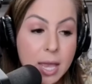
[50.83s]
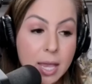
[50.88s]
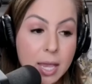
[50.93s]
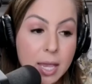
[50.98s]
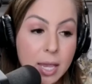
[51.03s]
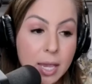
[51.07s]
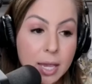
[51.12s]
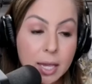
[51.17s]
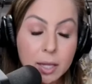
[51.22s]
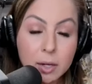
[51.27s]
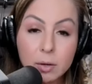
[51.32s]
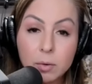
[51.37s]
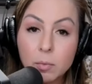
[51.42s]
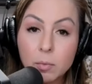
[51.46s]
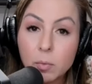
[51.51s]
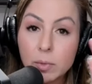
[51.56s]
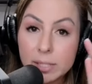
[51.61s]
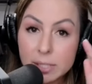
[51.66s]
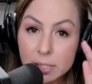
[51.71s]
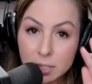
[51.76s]
And
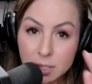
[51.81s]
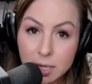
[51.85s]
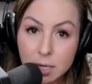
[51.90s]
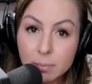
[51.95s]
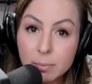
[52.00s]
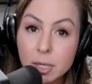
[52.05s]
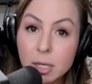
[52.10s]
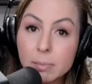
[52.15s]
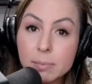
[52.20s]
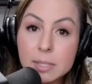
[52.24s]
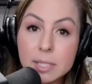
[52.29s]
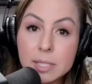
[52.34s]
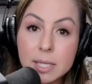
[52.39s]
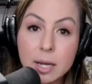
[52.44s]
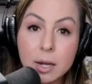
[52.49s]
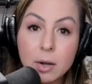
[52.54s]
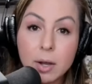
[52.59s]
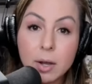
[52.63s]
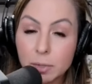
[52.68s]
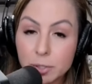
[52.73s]
when Sam comes
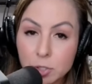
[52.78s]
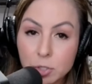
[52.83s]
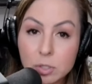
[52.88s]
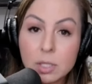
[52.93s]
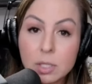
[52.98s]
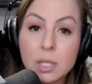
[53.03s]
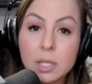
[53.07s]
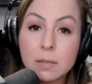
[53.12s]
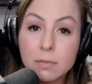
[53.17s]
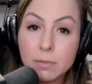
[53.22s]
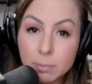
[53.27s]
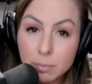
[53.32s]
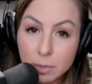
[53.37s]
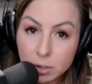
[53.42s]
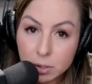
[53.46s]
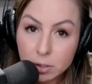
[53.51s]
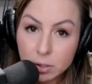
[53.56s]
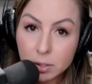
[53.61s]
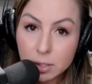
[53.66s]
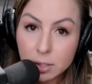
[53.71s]
out, I want you to give him the
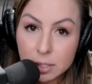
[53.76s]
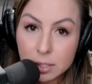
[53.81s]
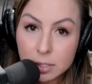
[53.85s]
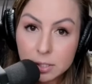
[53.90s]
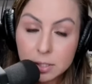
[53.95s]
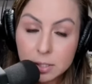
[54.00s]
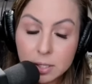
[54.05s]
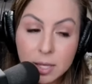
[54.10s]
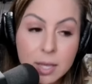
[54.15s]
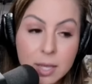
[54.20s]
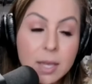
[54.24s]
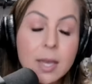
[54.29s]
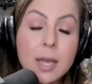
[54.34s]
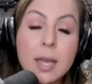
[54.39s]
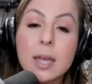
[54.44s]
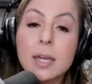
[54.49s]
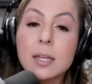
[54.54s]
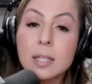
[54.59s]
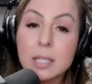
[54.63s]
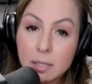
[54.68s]
cookies
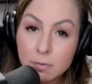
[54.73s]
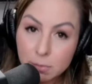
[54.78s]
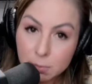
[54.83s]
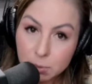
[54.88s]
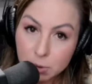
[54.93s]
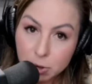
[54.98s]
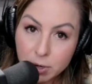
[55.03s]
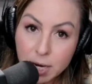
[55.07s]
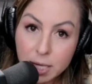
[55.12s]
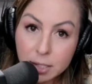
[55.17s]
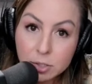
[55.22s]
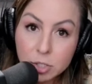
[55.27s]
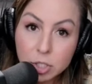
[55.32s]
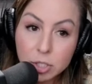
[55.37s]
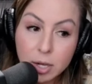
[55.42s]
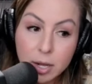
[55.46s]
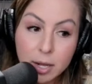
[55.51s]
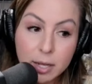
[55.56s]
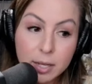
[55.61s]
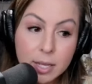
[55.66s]
and give him your
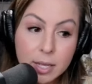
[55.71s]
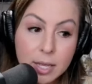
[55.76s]
headshot.